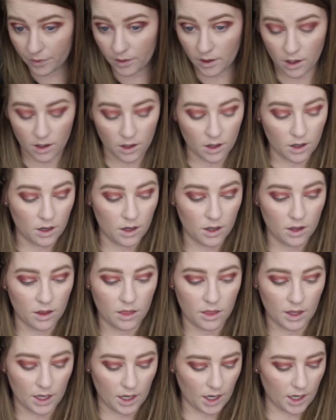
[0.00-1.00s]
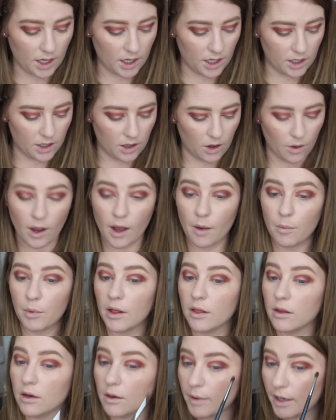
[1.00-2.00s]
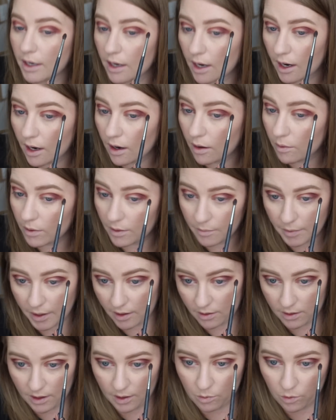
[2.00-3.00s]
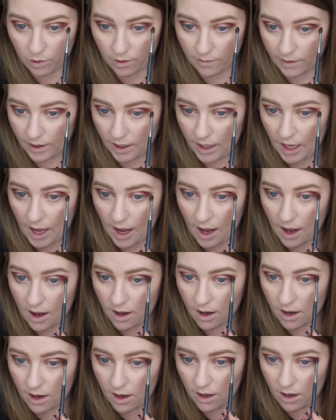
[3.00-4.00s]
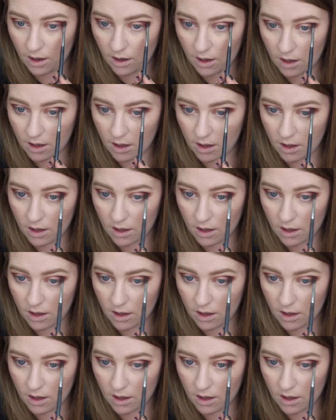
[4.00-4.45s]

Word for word: I think I need to go up a little bit higher. I want to make it like more of a cat eye.